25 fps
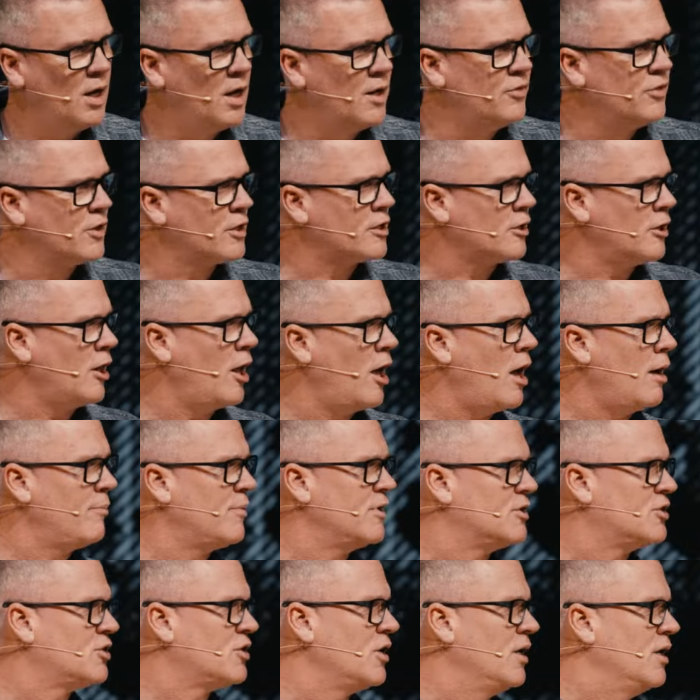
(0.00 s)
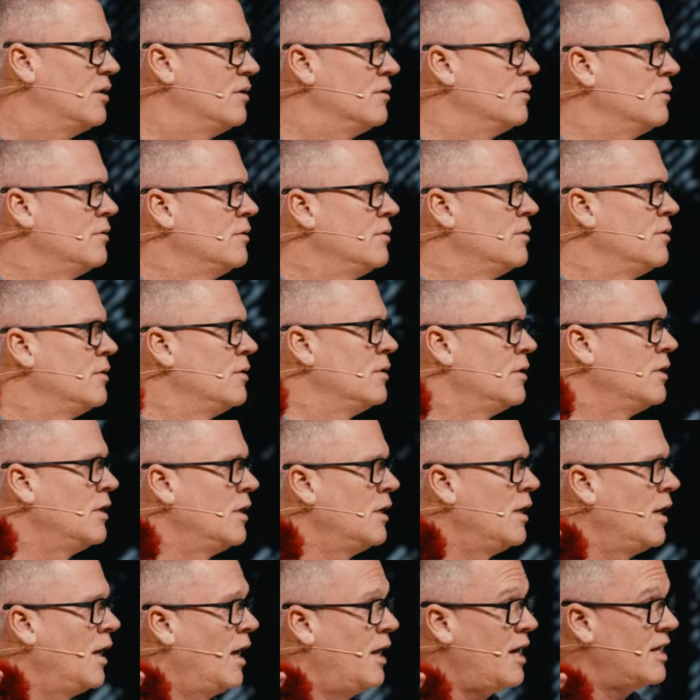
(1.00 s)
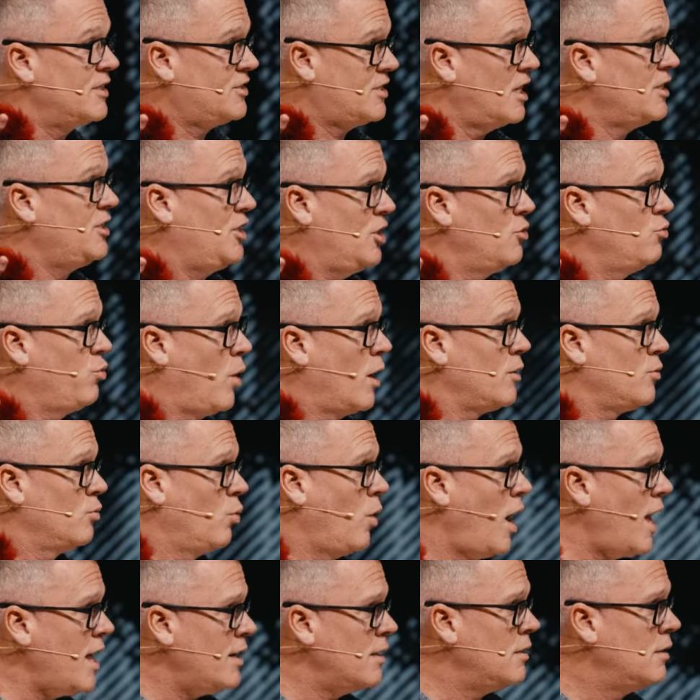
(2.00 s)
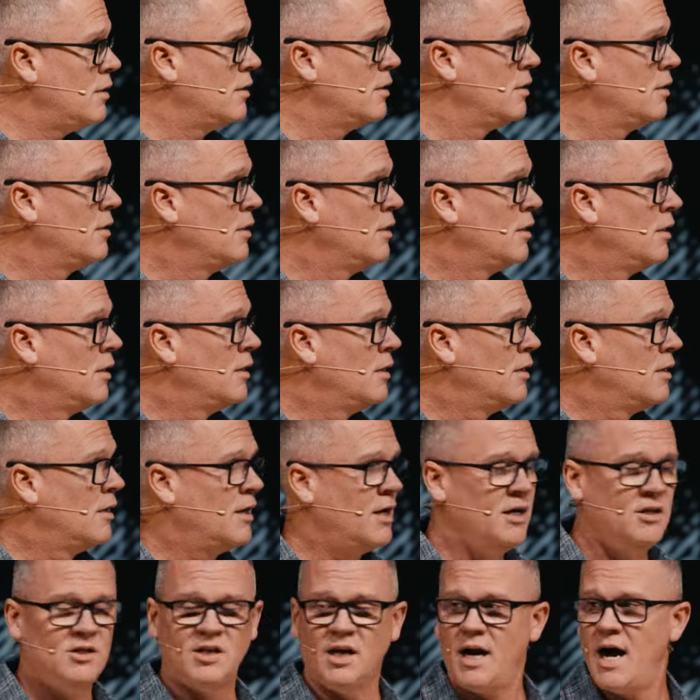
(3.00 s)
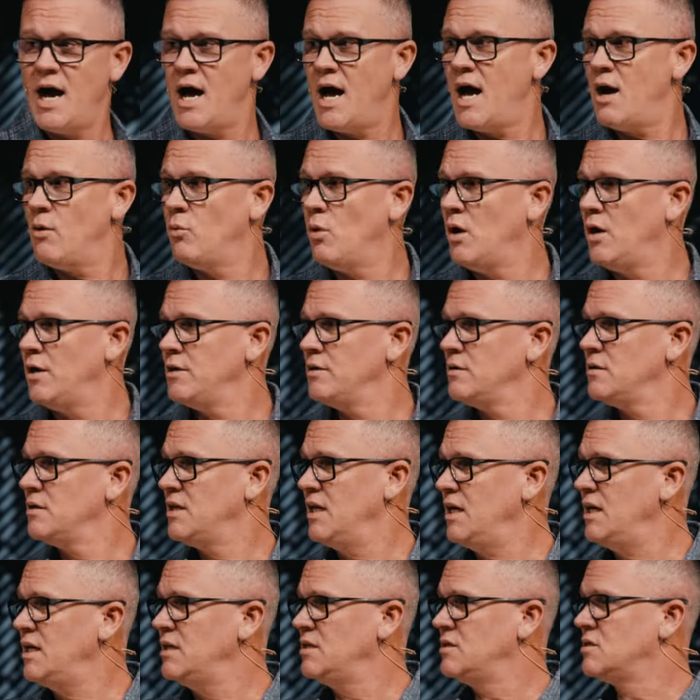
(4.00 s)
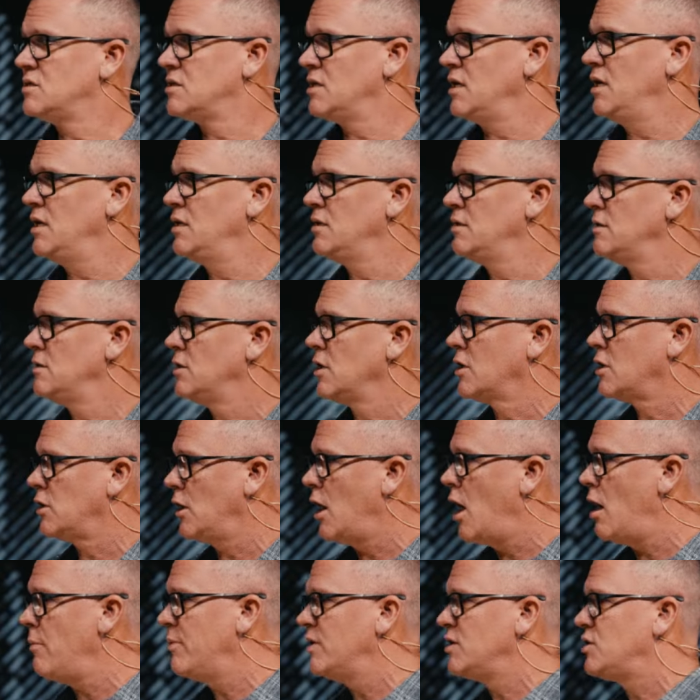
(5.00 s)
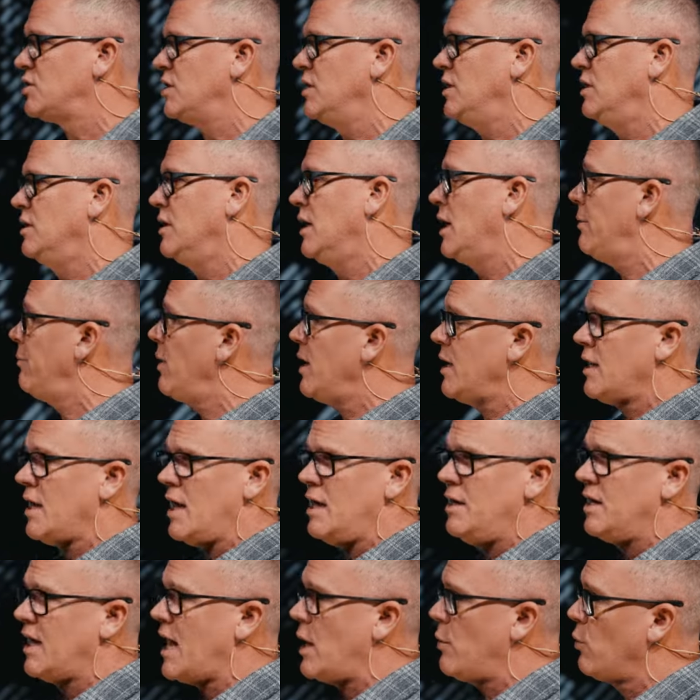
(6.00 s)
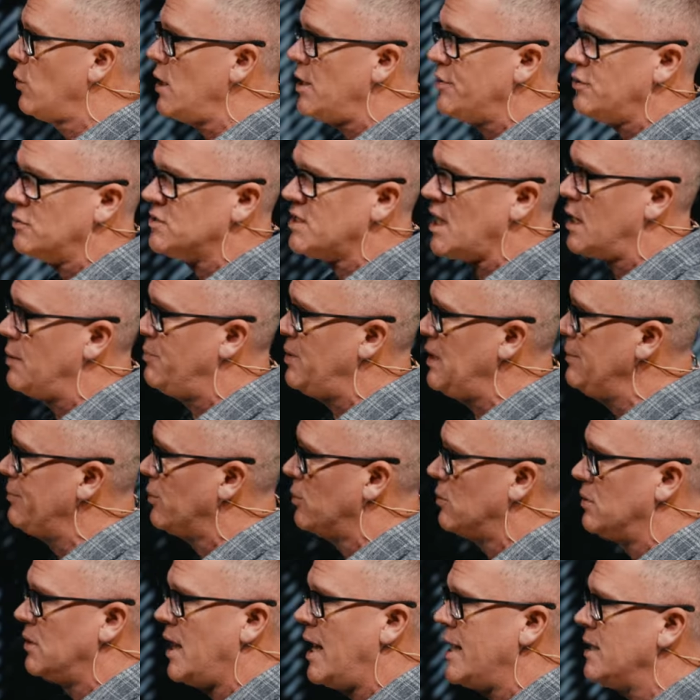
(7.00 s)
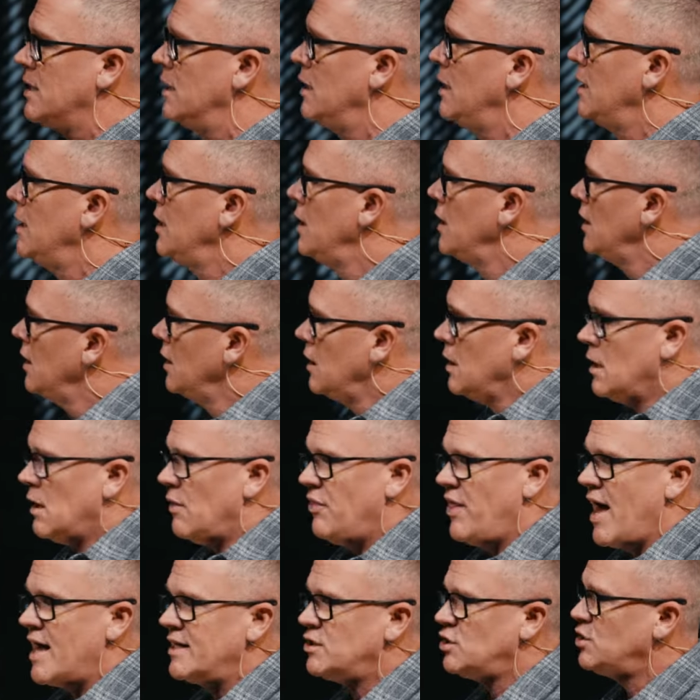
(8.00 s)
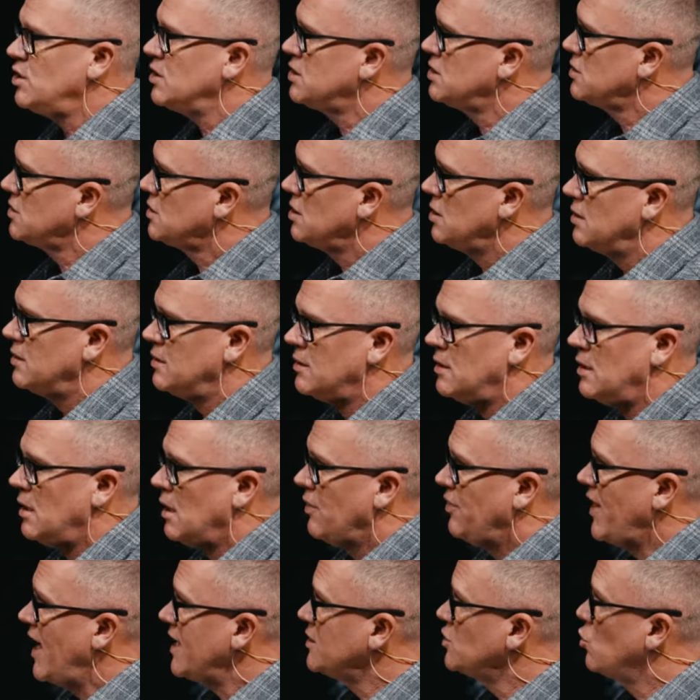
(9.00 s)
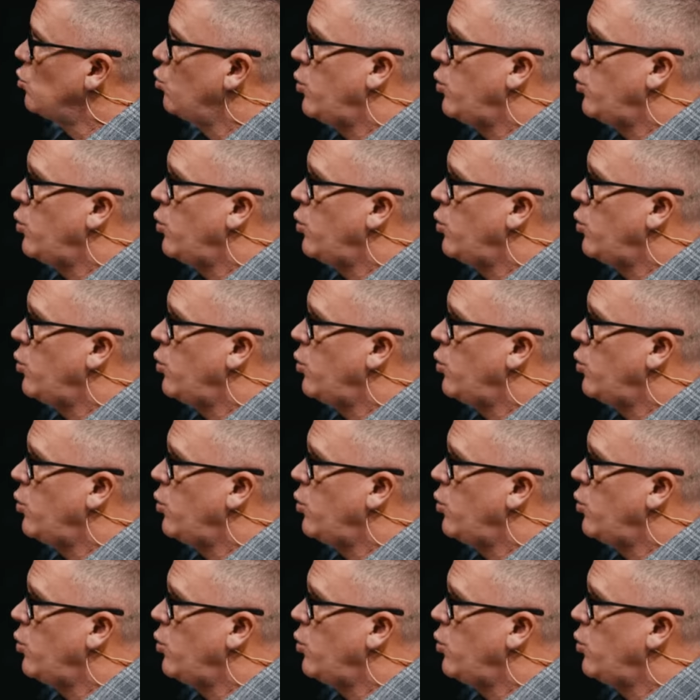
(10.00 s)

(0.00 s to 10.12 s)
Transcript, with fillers: in the claw machine. And I said, You won what? He said, I, I won these in the claw machine. And I'm like, Hey, Nikai, we're not those kind of people. Like, that's just, that's